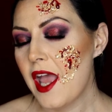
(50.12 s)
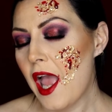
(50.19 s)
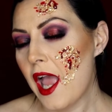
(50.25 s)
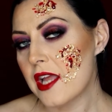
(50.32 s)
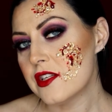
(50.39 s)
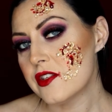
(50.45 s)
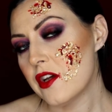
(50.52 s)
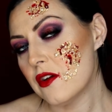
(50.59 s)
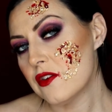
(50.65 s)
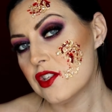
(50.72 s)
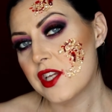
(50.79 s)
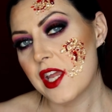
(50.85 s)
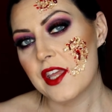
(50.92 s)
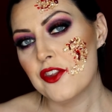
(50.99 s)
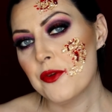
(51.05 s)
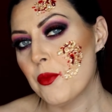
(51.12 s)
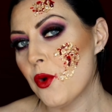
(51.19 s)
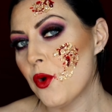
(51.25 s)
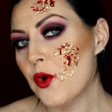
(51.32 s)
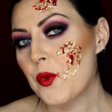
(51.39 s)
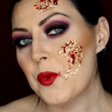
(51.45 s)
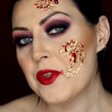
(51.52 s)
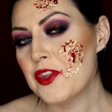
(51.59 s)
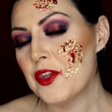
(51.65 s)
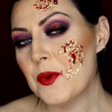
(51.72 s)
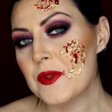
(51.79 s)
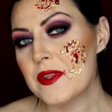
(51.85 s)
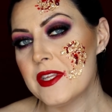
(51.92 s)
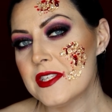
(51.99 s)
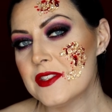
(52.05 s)
and I'll share them all with you
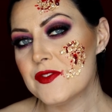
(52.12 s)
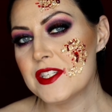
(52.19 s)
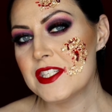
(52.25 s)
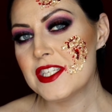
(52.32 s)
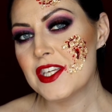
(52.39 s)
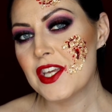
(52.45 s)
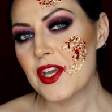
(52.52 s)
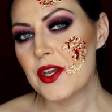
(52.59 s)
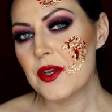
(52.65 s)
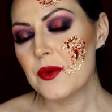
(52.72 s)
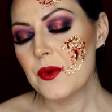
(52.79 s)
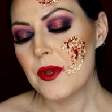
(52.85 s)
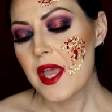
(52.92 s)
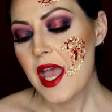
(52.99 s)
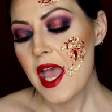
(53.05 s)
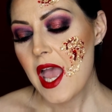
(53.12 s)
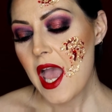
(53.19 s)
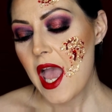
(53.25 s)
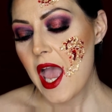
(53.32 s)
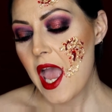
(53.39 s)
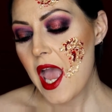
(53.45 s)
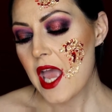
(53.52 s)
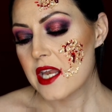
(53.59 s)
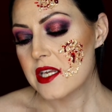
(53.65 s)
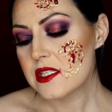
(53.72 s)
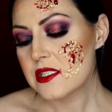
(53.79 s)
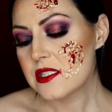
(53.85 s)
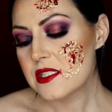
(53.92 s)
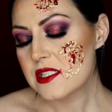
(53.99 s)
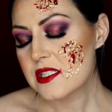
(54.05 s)
in this video.
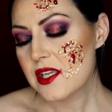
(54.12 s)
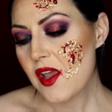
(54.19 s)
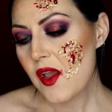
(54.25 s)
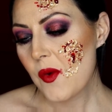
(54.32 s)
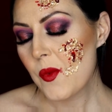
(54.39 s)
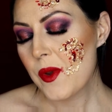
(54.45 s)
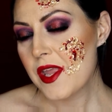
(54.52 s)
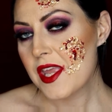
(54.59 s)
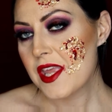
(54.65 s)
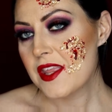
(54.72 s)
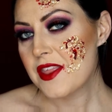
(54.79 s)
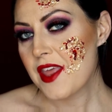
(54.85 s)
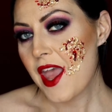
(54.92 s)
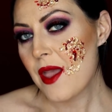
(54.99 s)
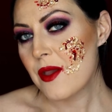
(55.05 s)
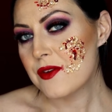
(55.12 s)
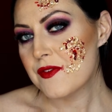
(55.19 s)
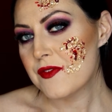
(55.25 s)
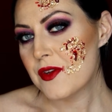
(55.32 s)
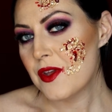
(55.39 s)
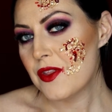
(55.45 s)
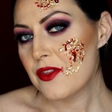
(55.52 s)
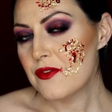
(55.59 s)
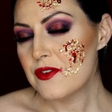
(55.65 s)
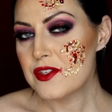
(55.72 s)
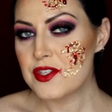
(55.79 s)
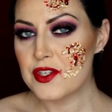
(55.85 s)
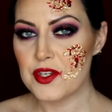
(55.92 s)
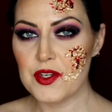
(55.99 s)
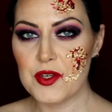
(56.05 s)
And without further
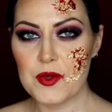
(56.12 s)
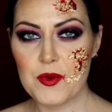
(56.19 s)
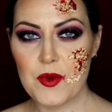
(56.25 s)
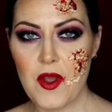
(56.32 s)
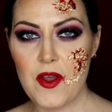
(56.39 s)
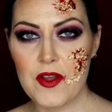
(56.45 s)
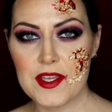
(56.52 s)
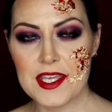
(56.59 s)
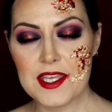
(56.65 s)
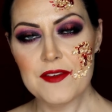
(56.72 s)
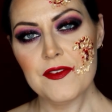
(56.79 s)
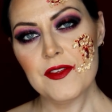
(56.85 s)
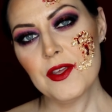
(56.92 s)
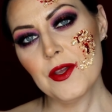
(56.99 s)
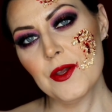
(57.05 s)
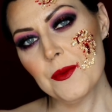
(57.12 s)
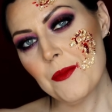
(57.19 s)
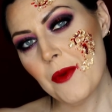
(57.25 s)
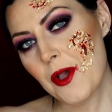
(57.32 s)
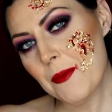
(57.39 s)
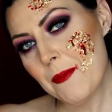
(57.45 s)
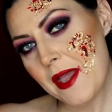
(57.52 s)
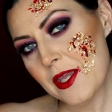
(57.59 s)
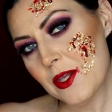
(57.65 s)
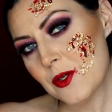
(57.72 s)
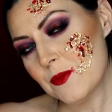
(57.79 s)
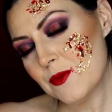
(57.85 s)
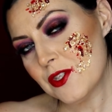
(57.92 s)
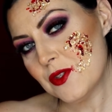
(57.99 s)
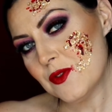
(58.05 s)
ado, I give you my
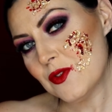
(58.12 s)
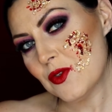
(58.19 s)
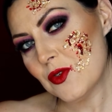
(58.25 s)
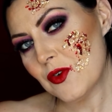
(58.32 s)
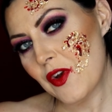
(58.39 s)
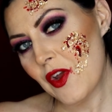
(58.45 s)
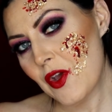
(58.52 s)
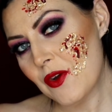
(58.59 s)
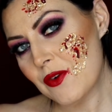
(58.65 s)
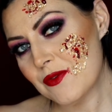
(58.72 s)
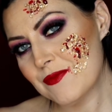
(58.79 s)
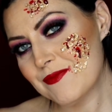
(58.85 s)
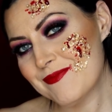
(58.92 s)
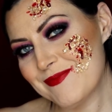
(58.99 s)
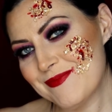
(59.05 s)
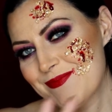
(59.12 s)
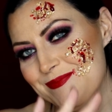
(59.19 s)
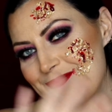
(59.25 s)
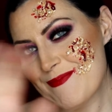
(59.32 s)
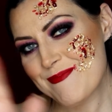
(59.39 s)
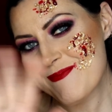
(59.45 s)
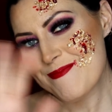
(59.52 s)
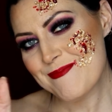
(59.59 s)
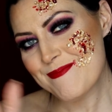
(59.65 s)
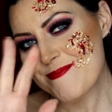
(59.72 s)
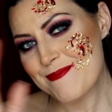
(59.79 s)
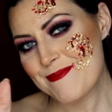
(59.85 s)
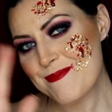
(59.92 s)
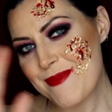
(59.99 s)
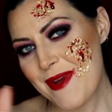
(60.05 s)
makeup tutorial.
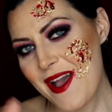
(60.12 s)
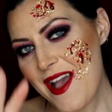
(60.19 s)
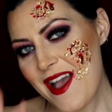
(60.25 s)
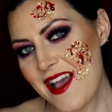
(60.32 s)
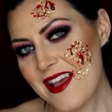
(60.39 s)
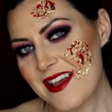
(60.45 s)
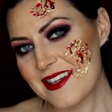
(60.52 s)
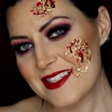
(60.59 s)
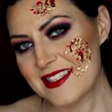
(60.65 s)
Bye.